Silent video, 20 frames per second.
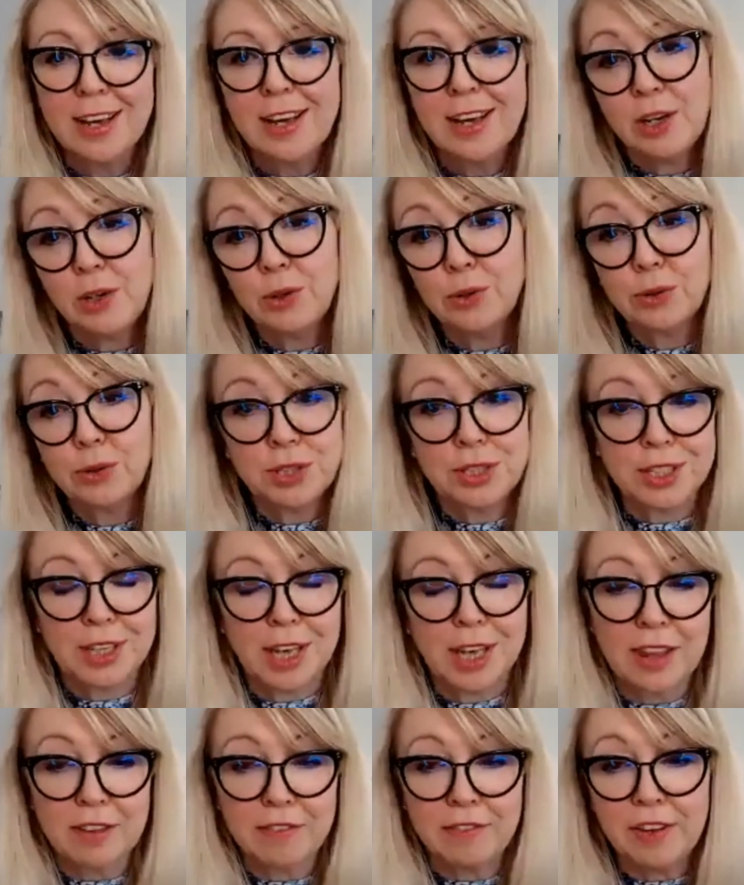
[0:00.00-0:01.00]
in order to
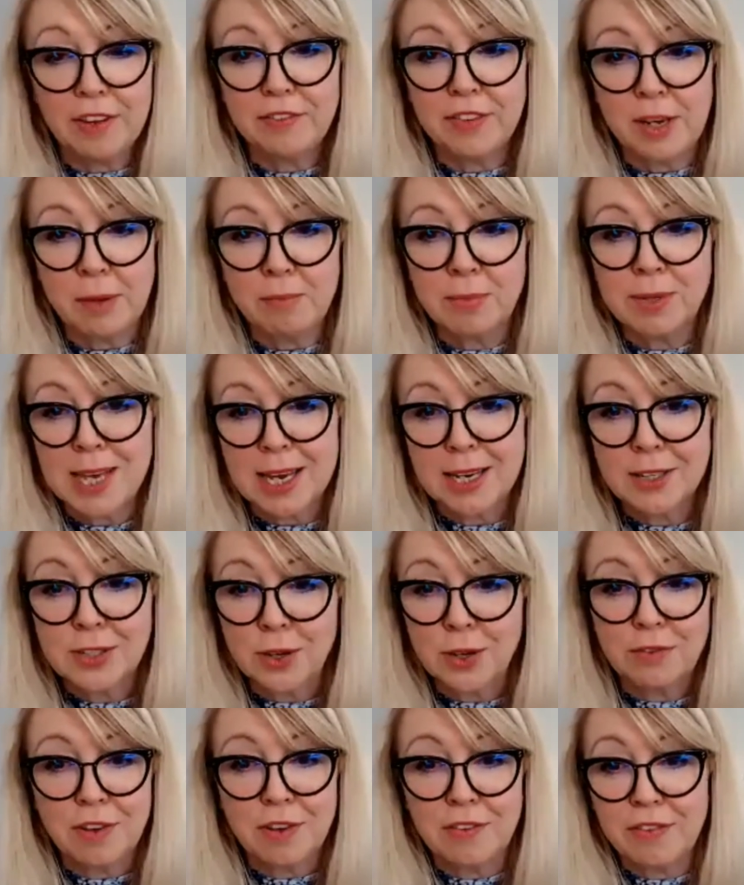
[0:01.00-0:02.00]
get the 15%
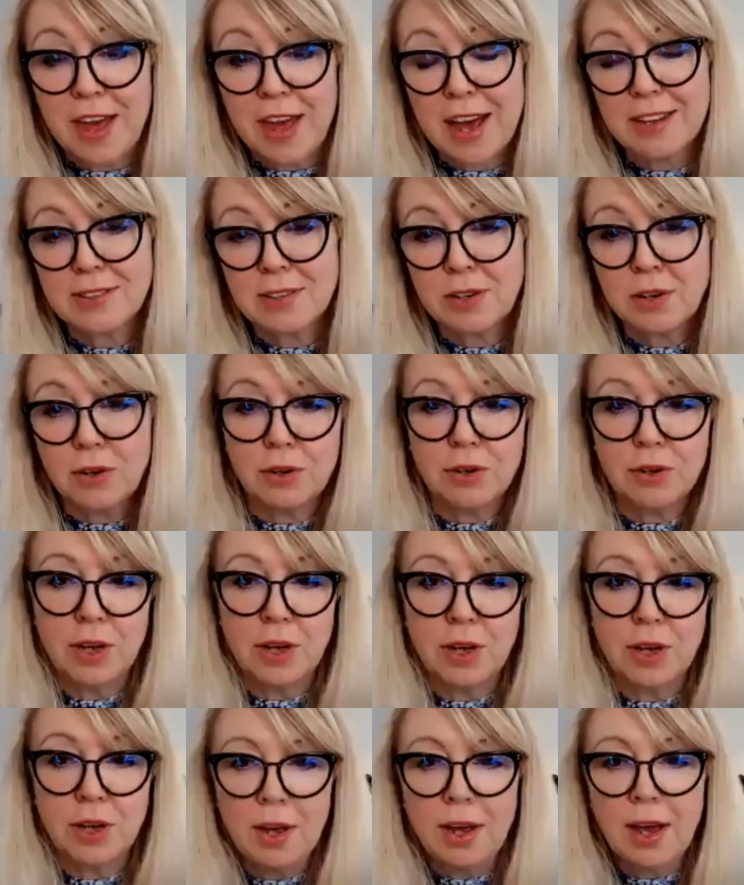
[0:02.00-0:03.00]
off if that's not
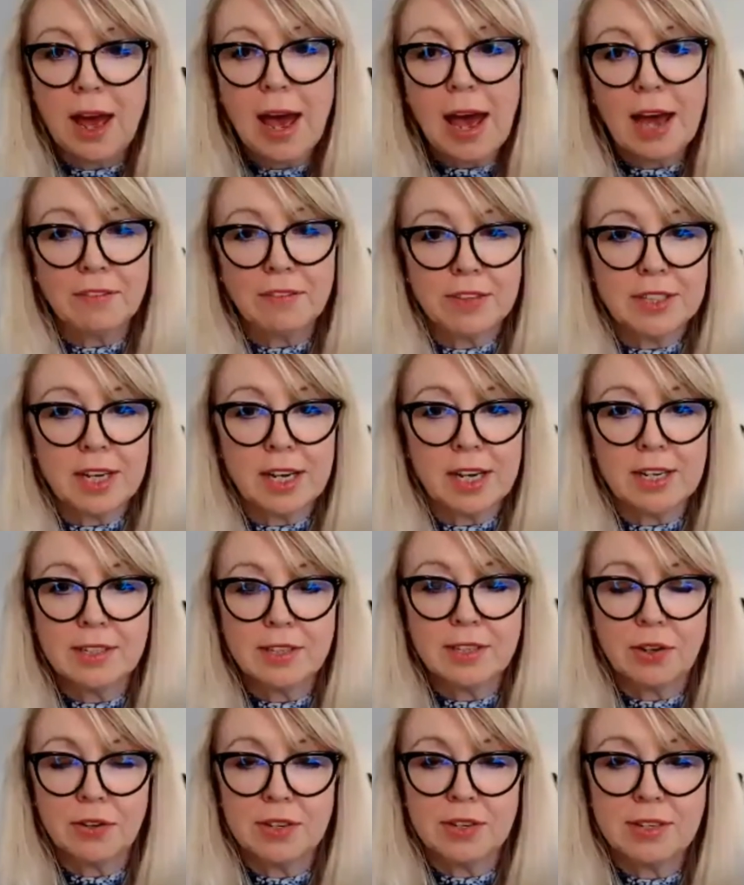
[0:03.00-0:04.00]
advertised
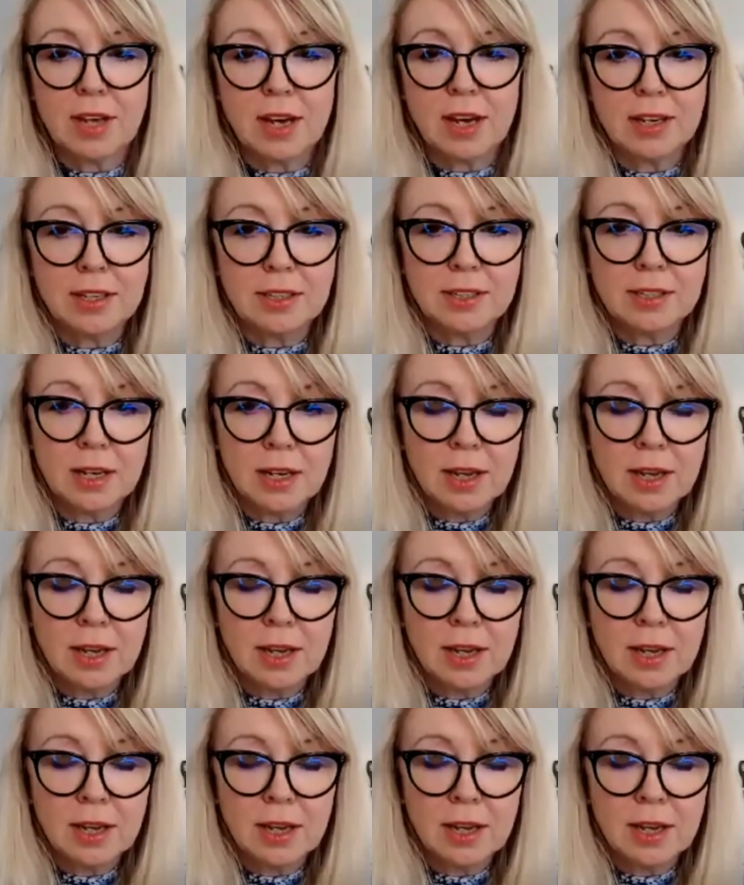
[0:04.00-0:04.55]
on the site.